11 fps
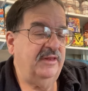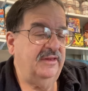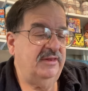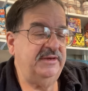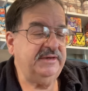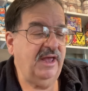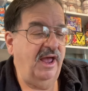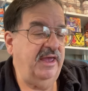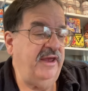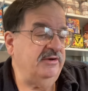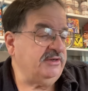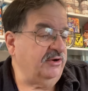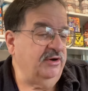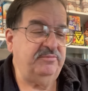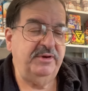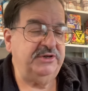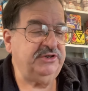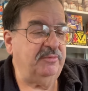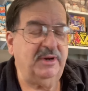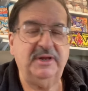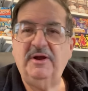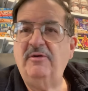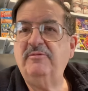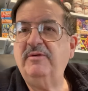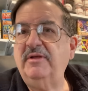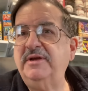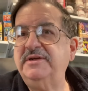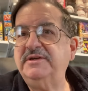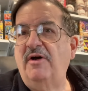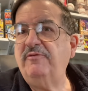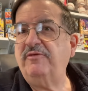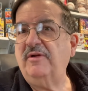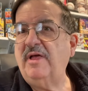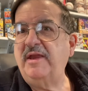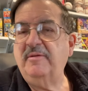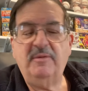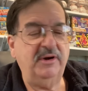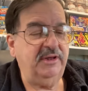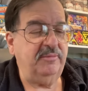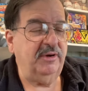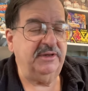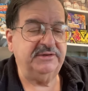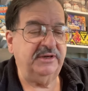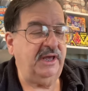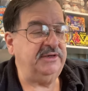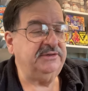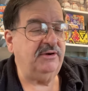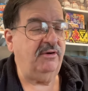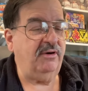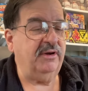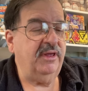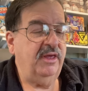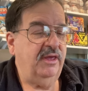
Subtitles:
This guy here is a good pitcher, but he don't really sell for a lot of money. But it's a nice card.